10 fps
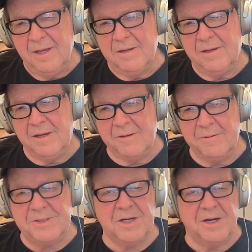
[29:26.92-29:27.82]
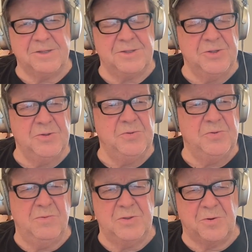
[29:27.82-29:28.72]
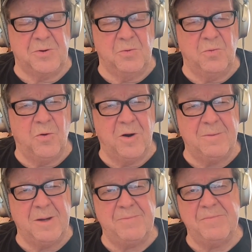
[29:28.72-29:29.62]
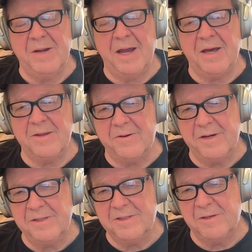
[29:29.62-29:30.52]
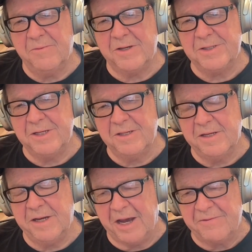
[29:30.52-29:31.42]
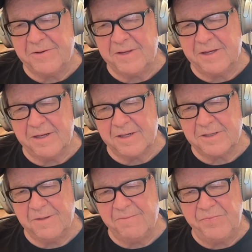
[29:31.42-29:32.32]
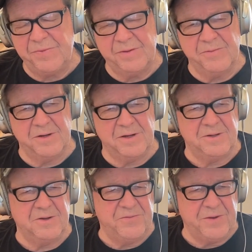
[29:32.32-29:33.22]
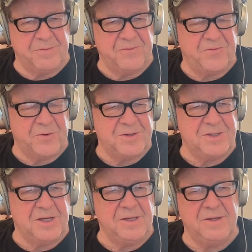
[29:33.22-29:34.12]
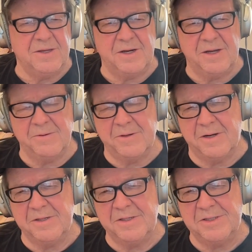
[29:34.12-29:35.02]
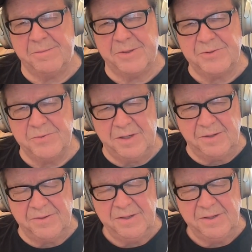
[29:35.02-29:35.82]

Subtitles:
And we saw two sort of warm-up gatherings in Washington after the election, one on November 14th and another one on December 12th,